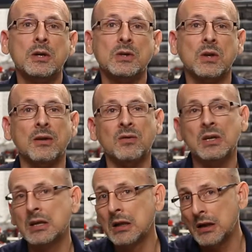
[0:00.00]
So that if you
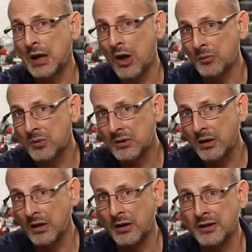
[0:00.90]
need a little help,
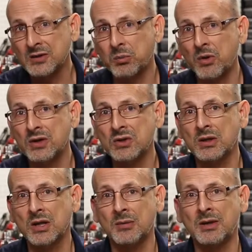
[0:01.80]
uh,
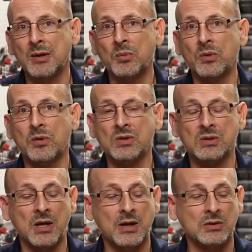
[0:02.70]
inspiration coming up with those
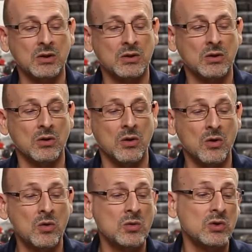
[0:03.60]
designs on your
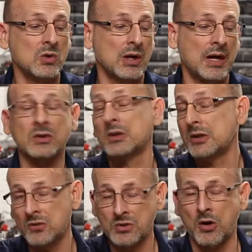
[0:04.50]
own, you can
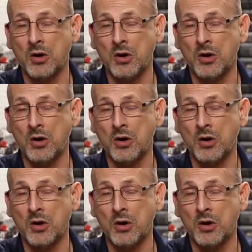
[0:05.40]
actually use